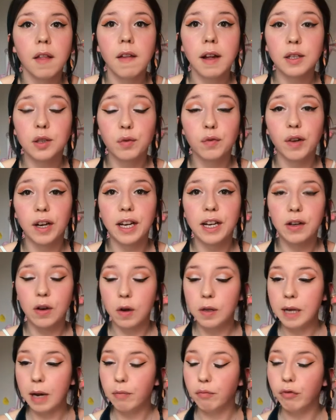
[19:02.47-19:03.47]
That's really
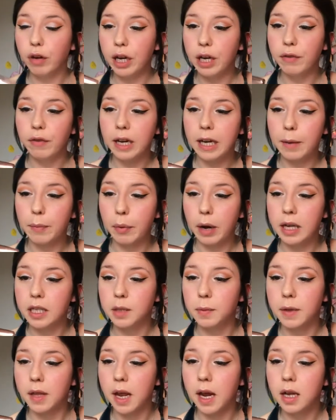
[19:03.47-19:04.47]
good. I'm really, really
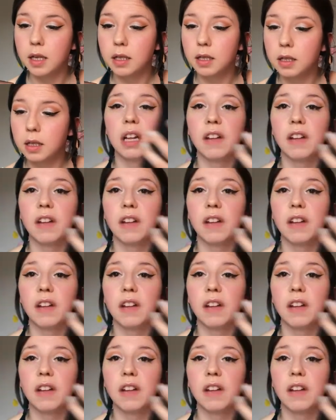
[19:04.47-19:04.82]
impressed with this.